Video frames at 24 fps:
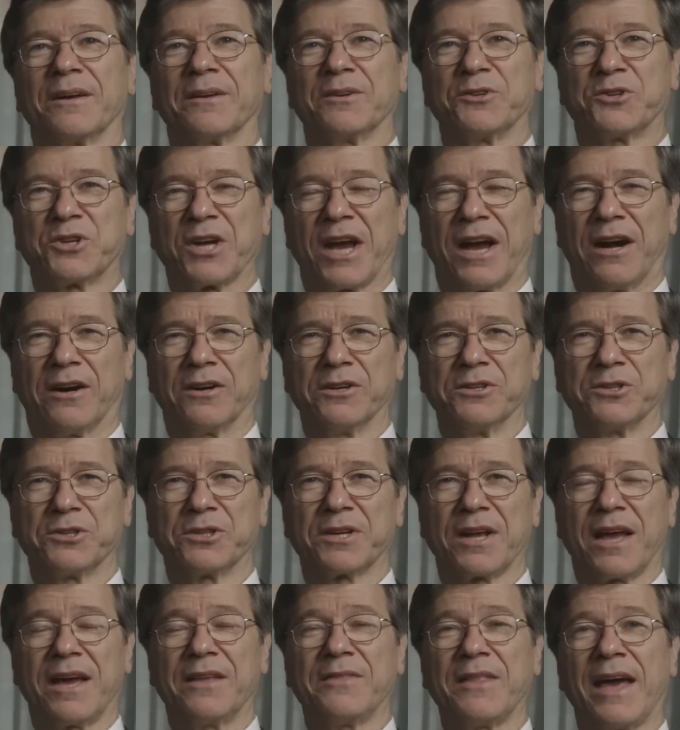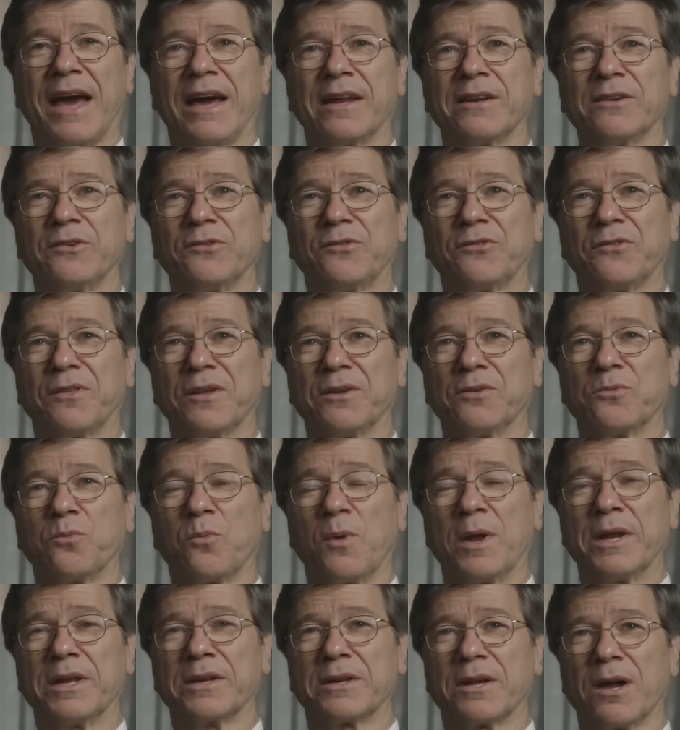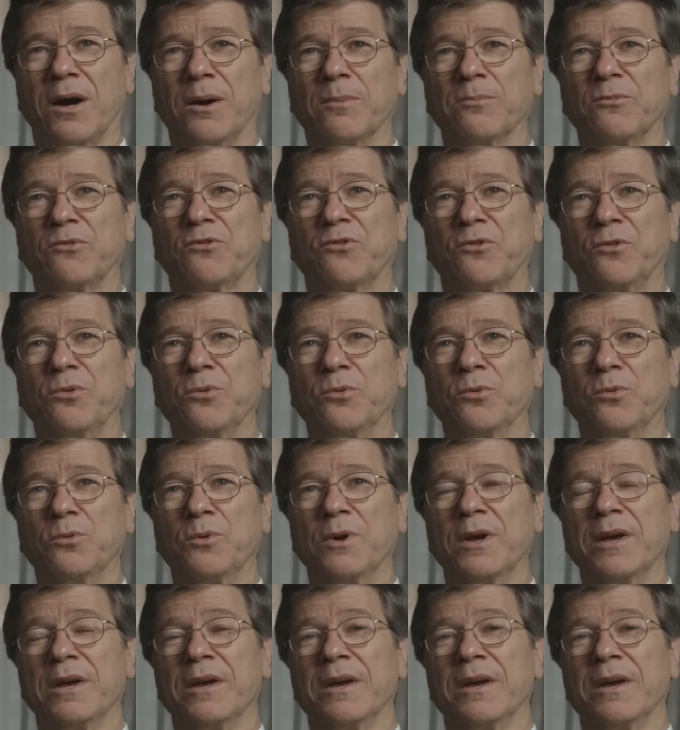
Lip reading: challenge, and that is that when it comes to